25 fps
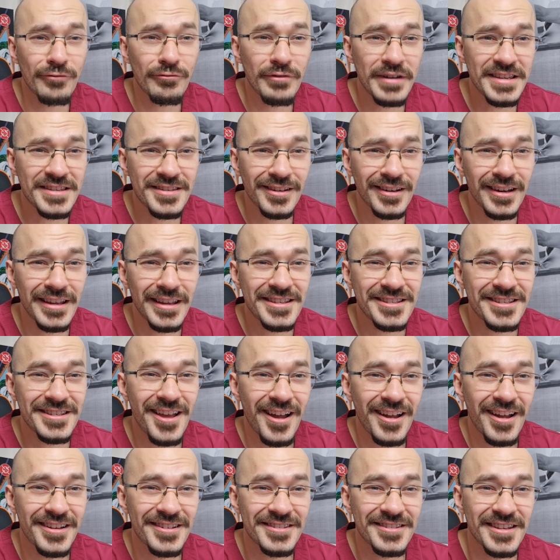And recently
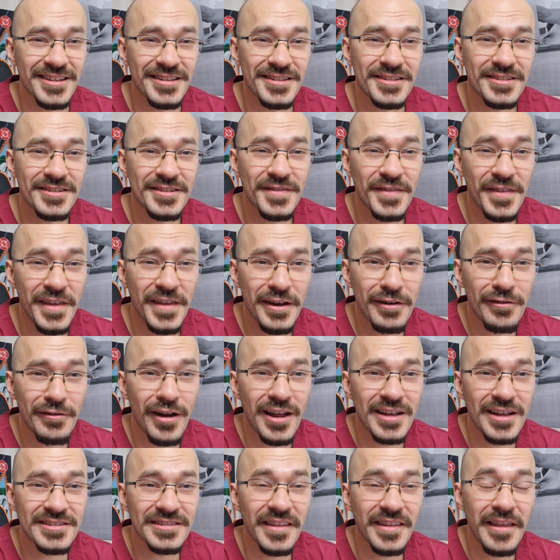scientists
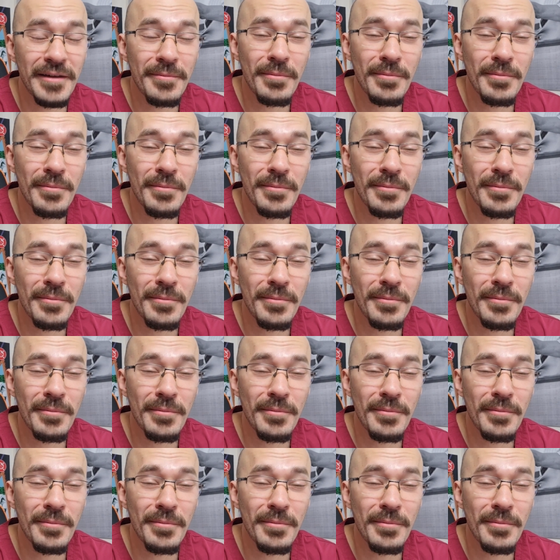theorised that